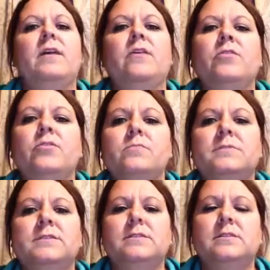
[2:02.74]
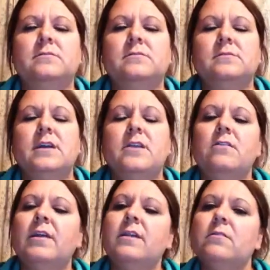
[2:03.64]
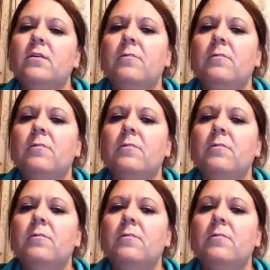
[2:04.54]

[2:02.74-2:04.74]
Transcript: my groups integrated